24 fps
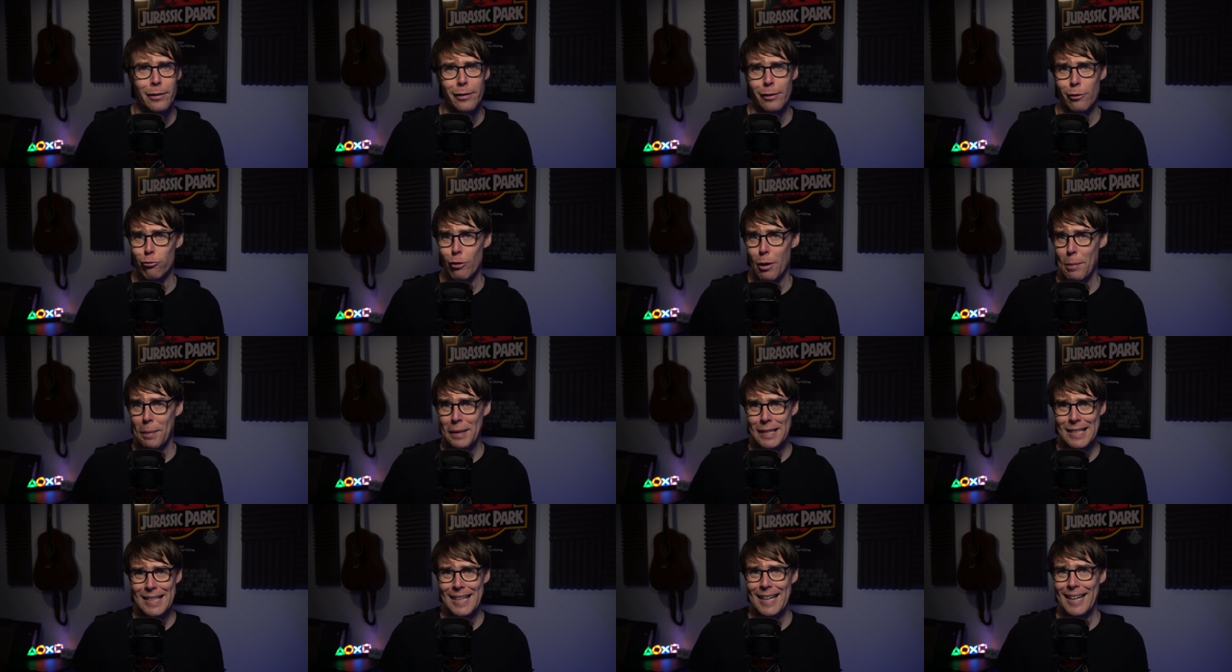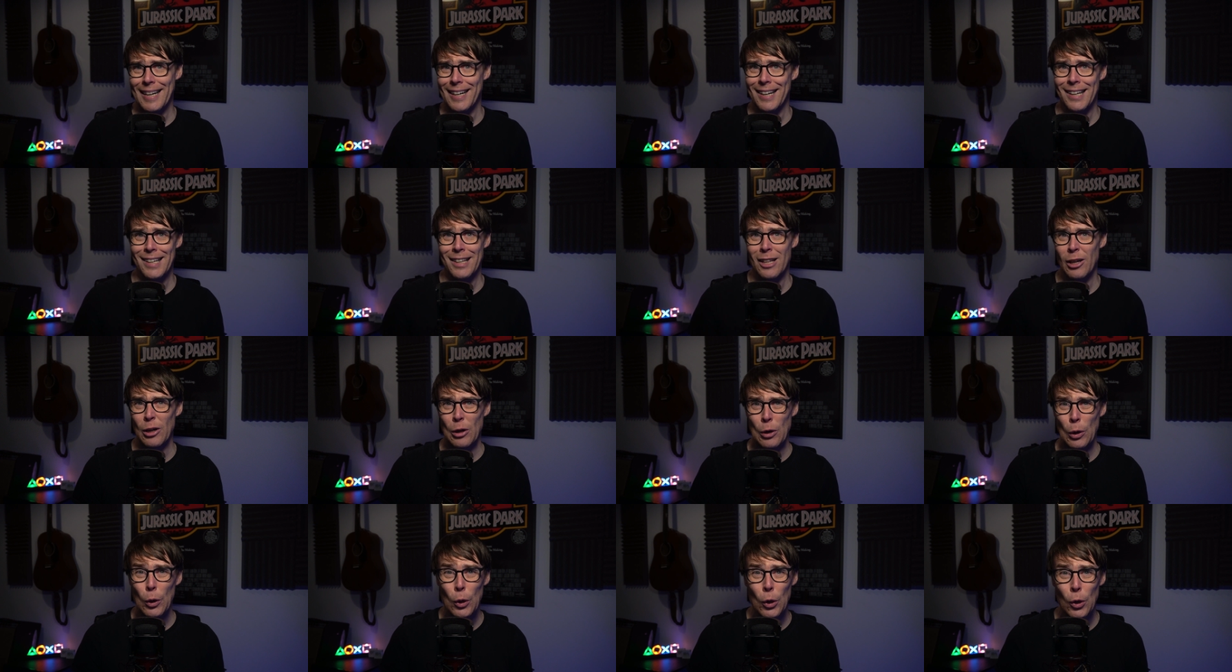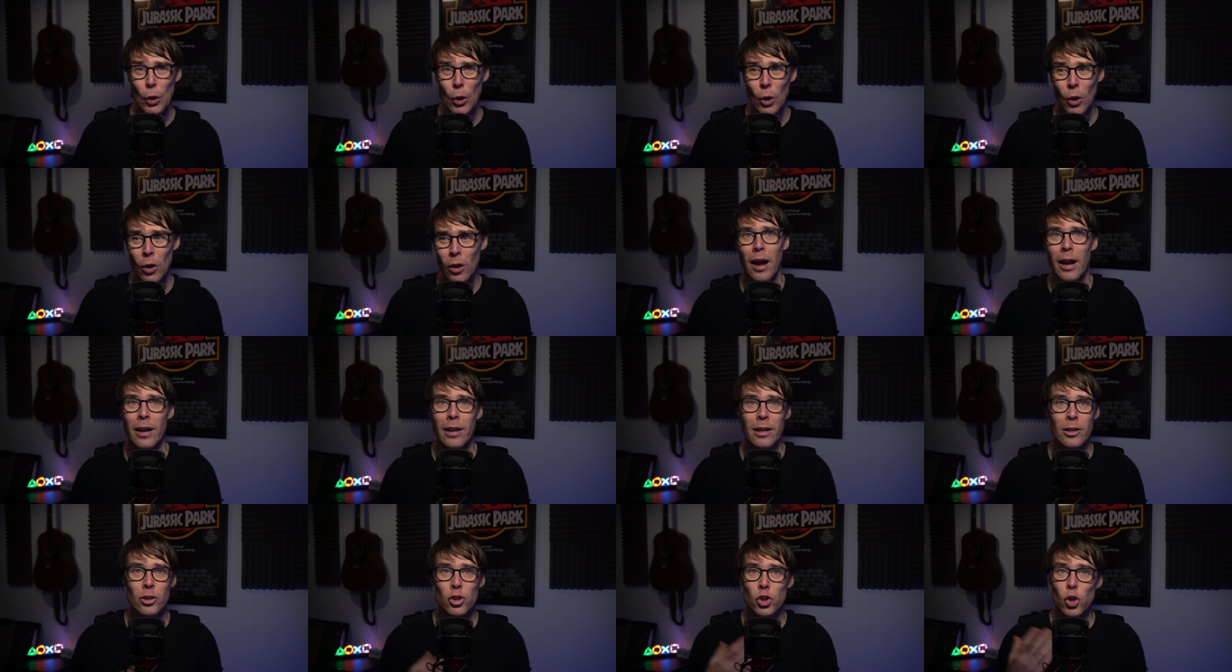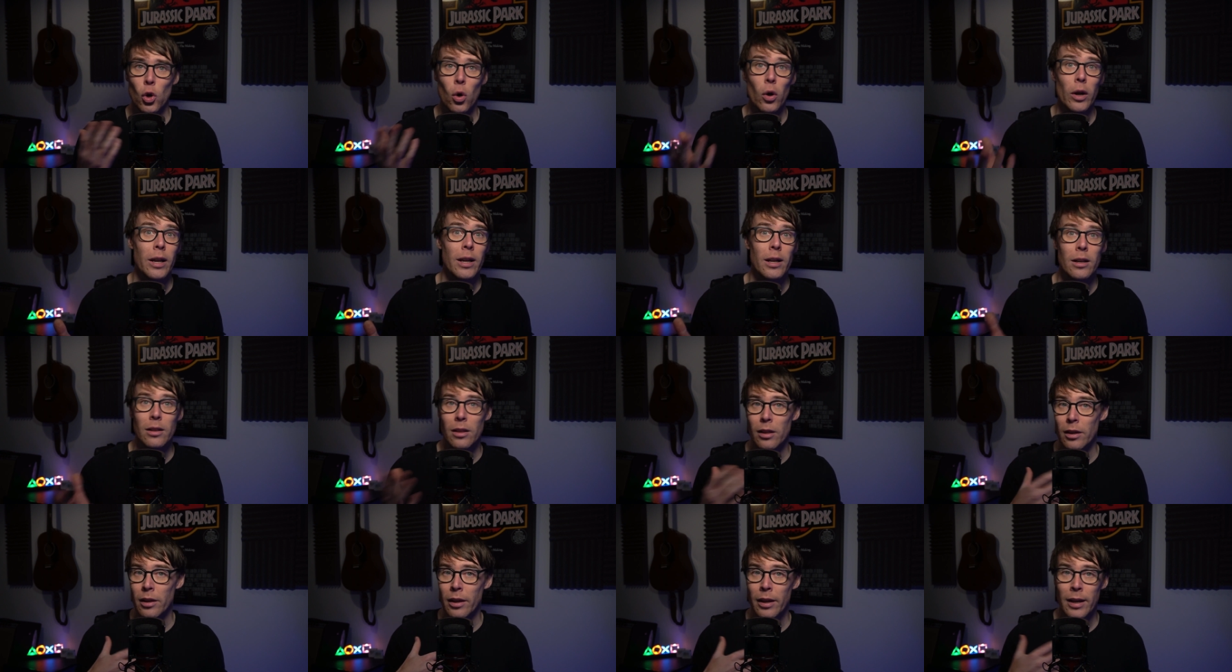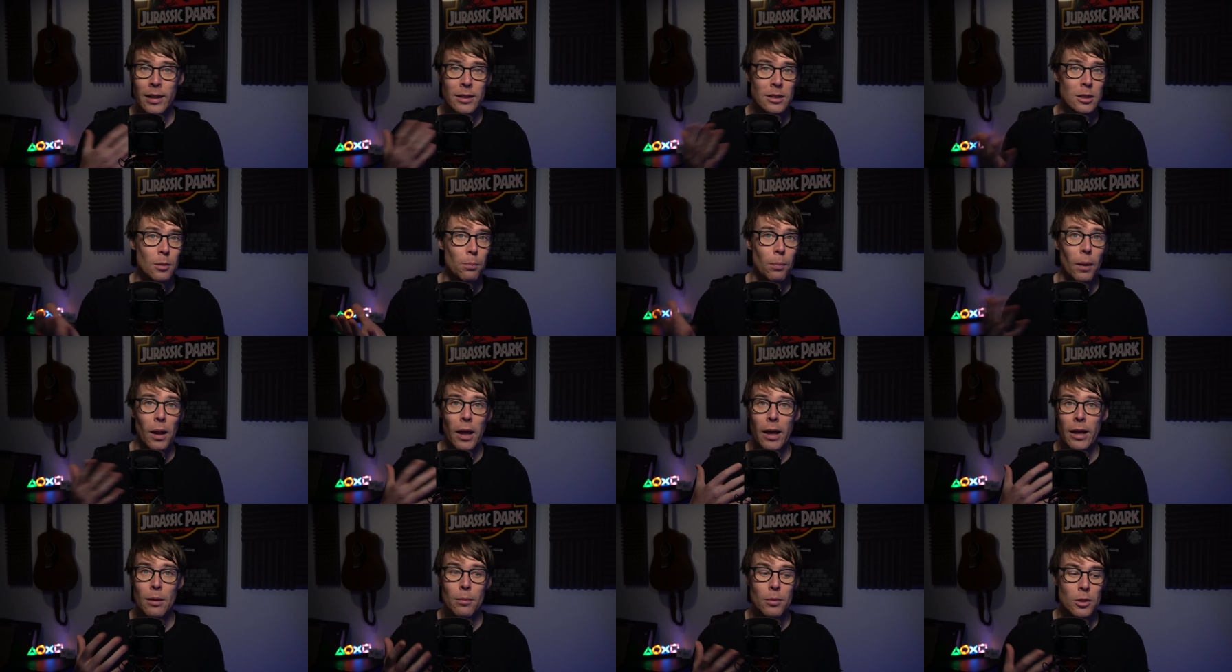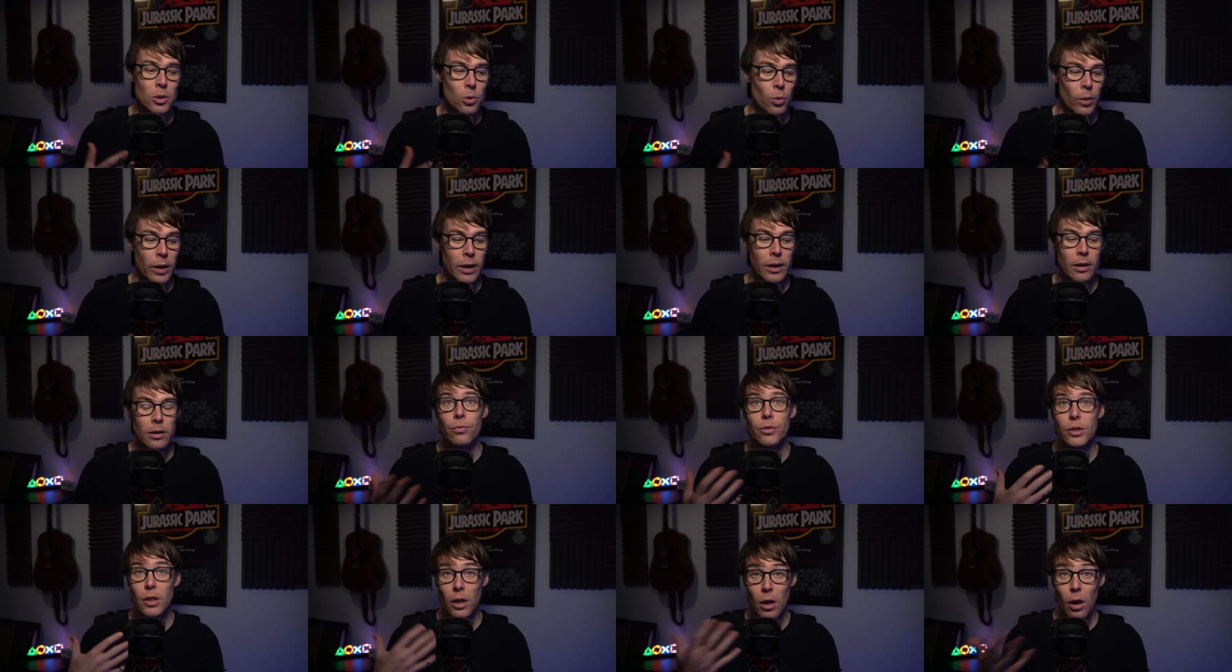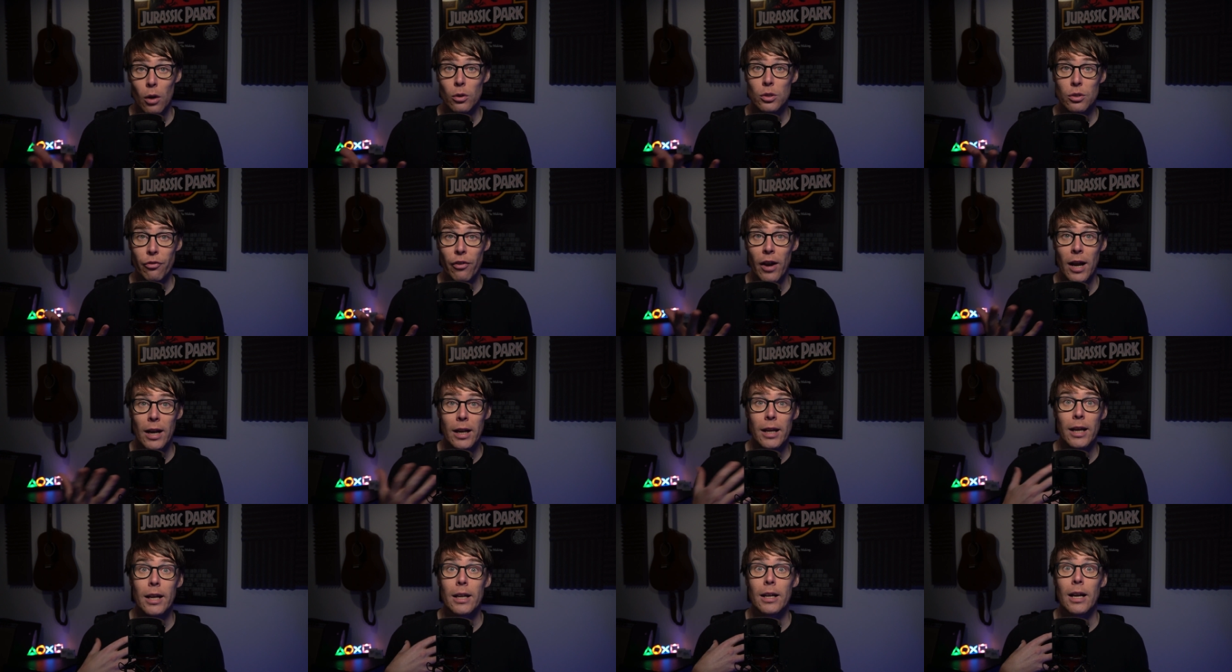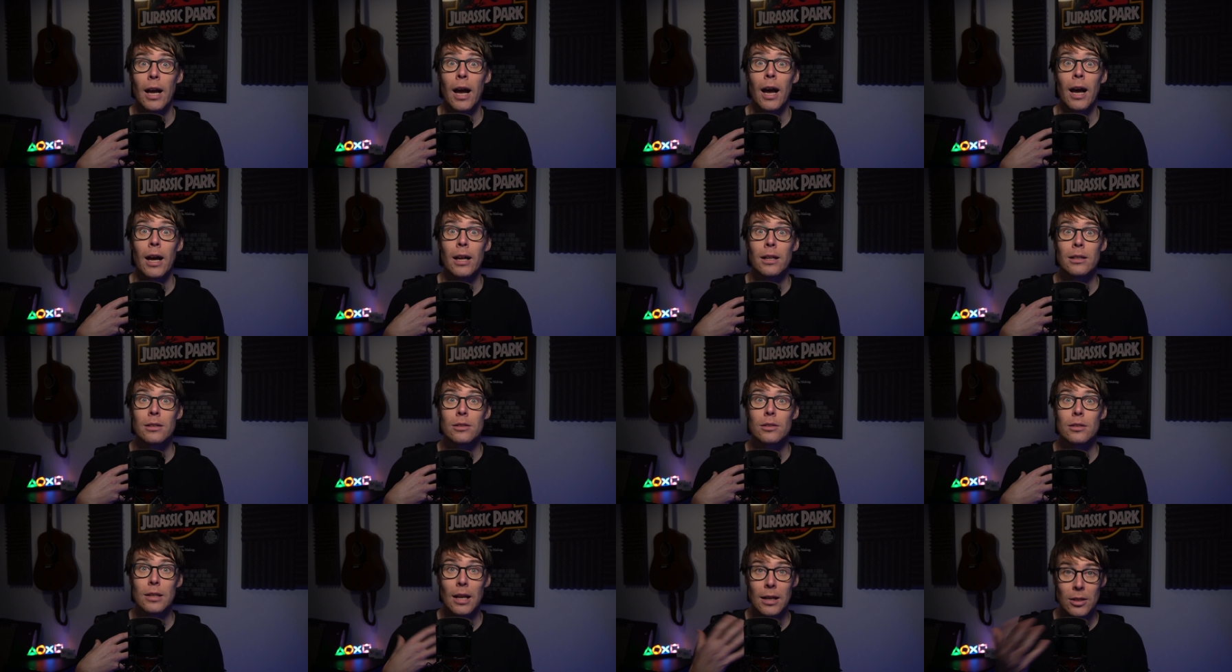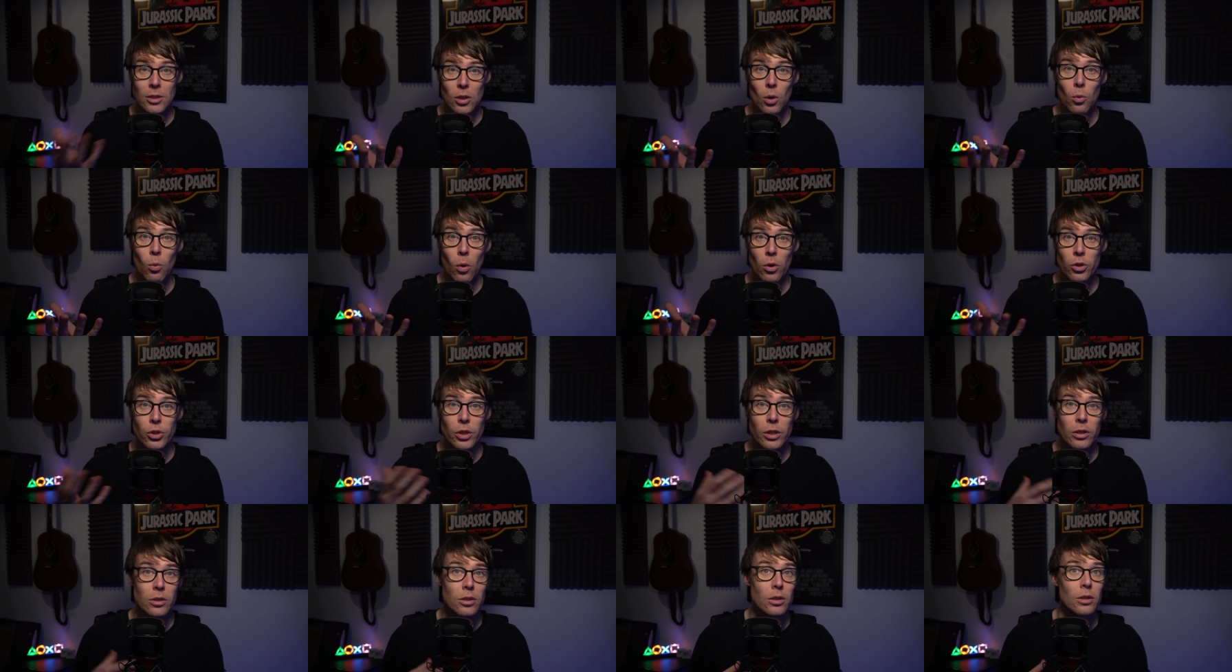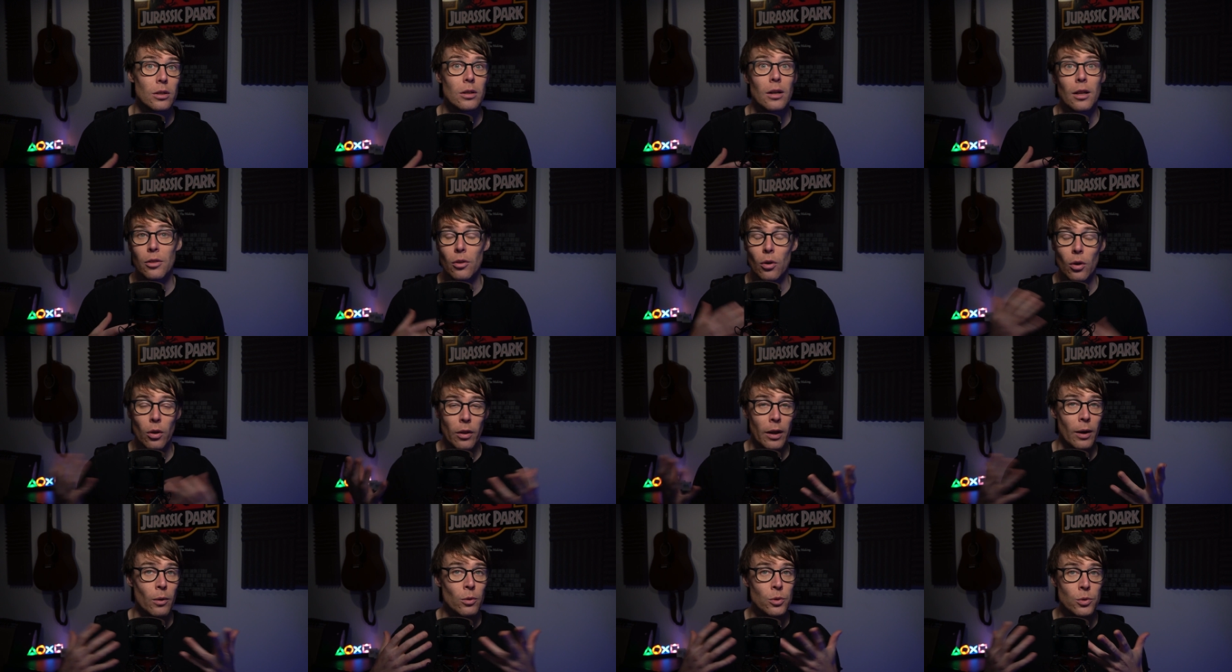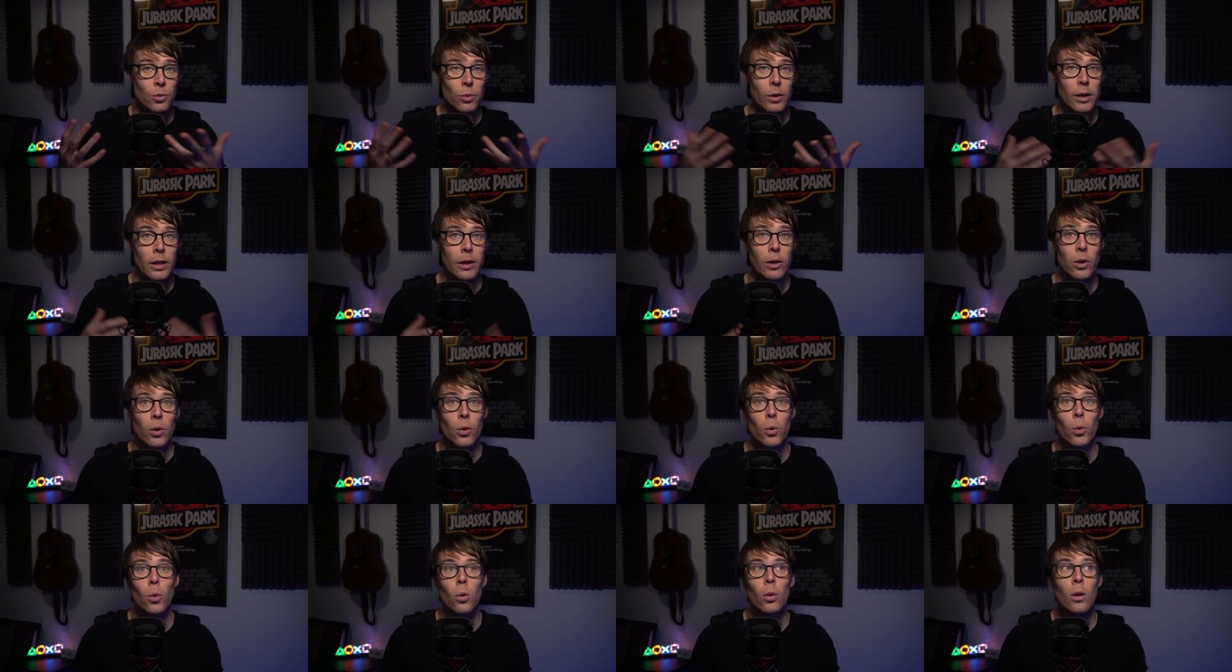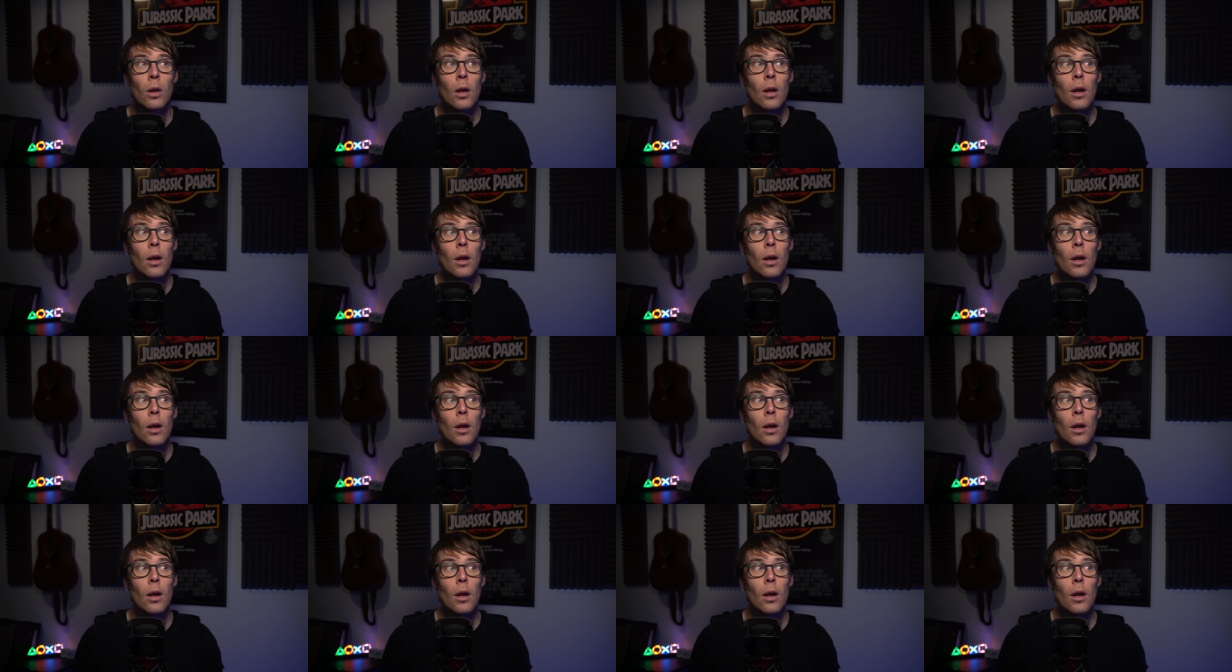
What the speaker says: grimacing at the gore and enjoying the interplay between Dakota Fanning and Denzel Washington. I thought that was really cool.